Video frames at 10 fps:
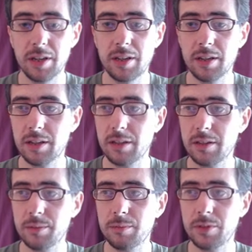like
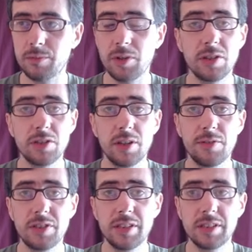uh, some some really good
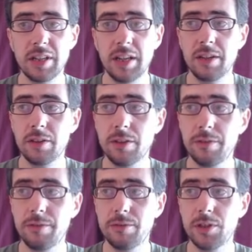services
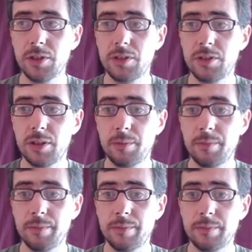that that
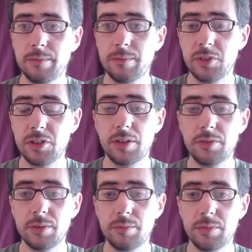um, that
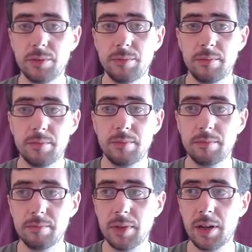solve some some
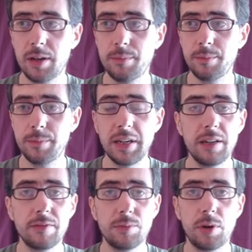um,
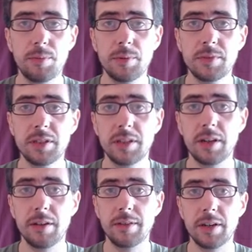meaningful problems
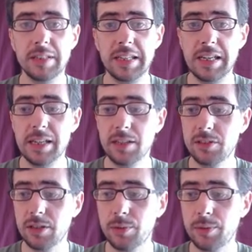that I find.
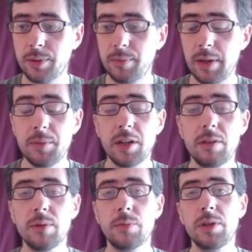So um, let me
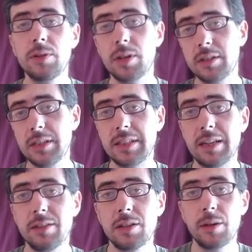know what you guys think
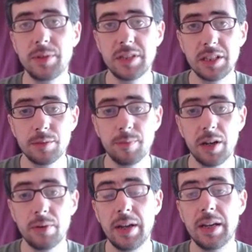down in the comment section
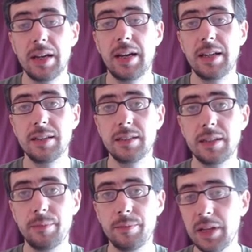below. And
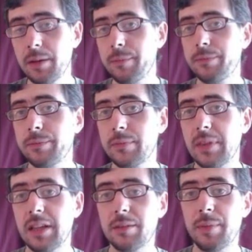um, yeah,
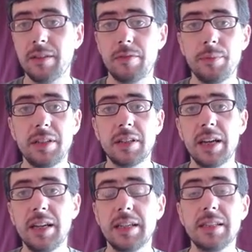that's about it from me
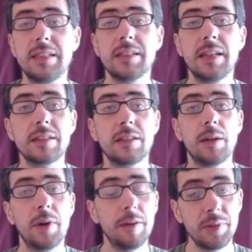today. Until next
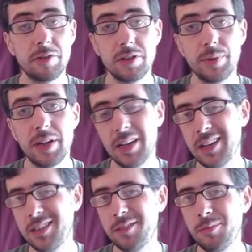time, I've been Chris Were,
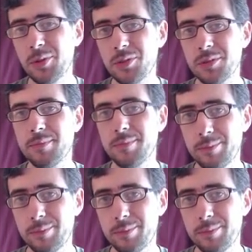and you've been awesome.